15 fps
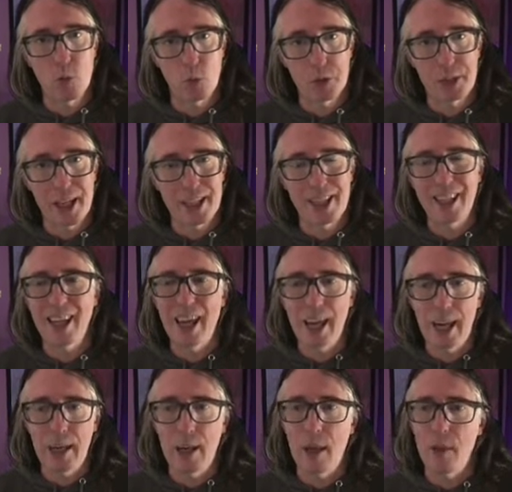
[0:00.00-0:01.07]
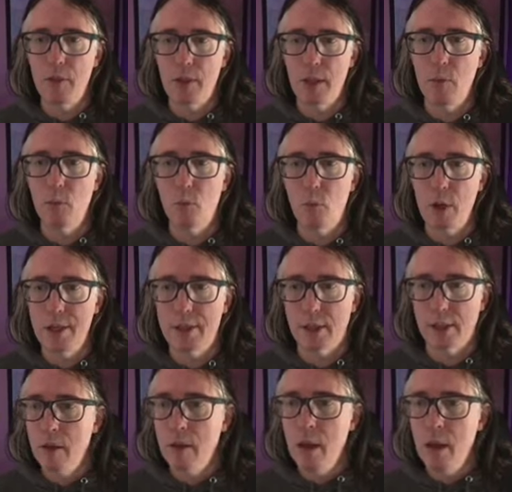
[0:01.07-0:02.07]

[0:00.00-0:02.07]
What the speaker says: was getting in the winter.